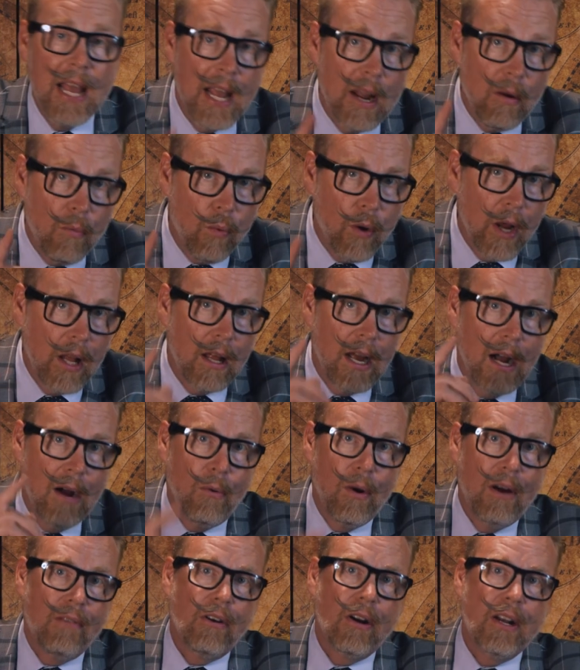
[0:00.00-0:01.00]
It will,
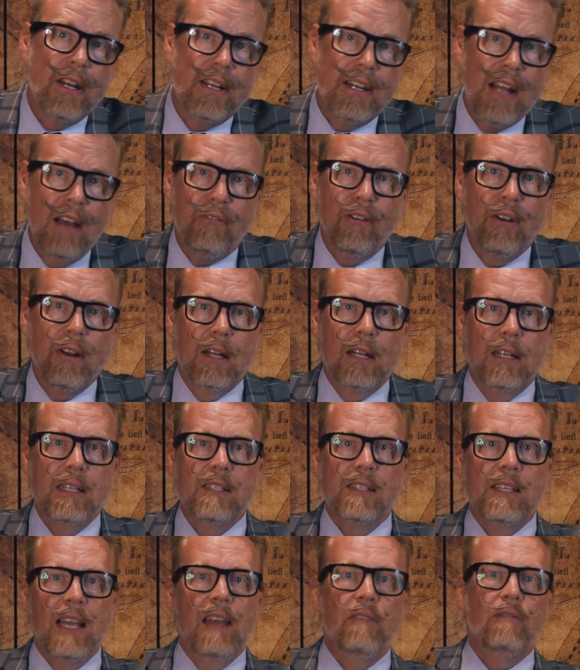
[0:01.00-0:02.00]
however, definitely
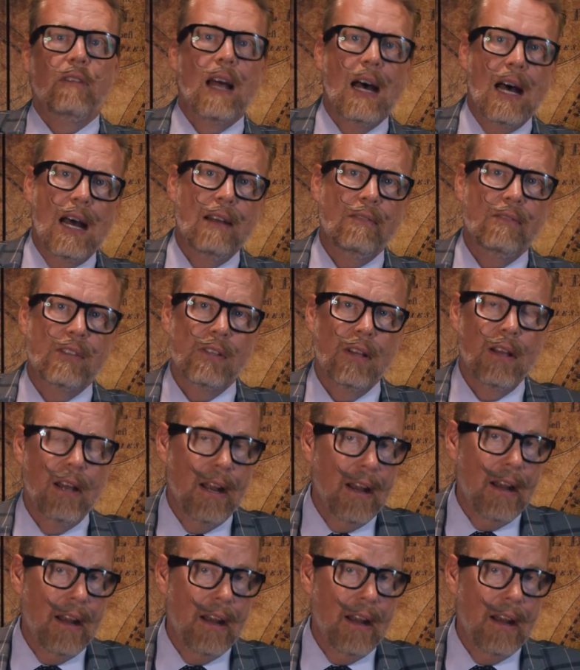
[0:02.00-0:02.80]
save lives